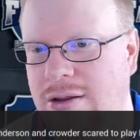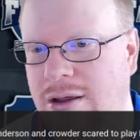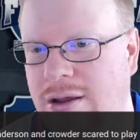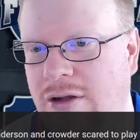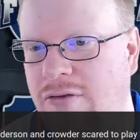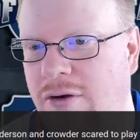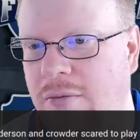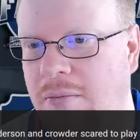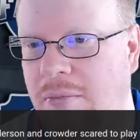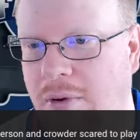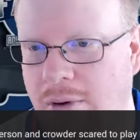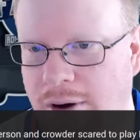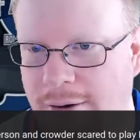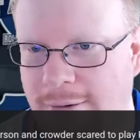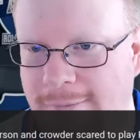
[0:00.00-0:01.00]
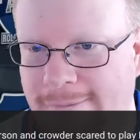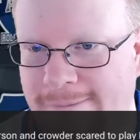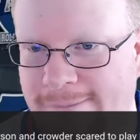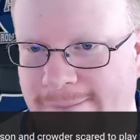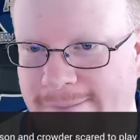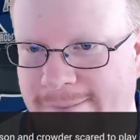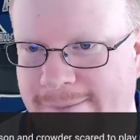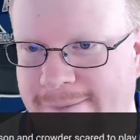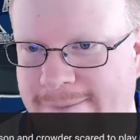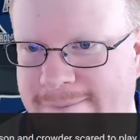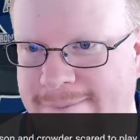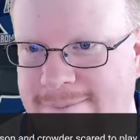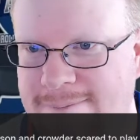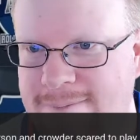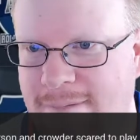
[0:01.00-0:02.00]
Kendrick Bourne?
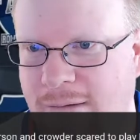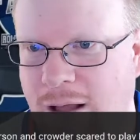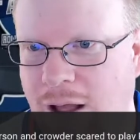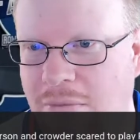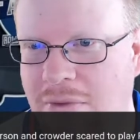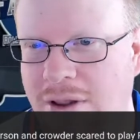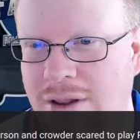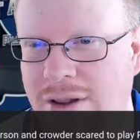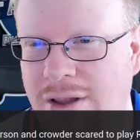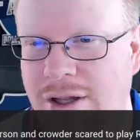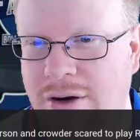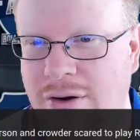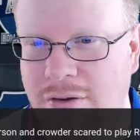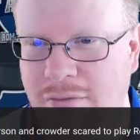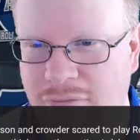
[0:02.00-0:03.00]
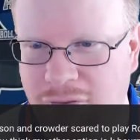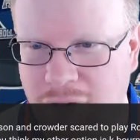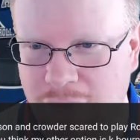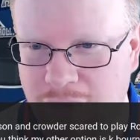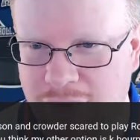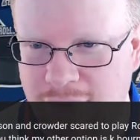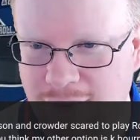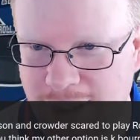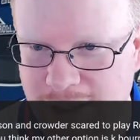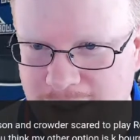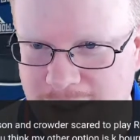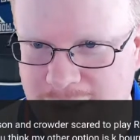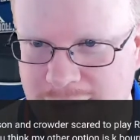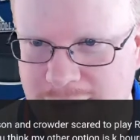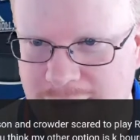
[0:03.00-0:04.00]
I'm a little confused
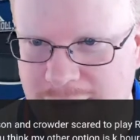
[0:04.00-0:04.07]
here.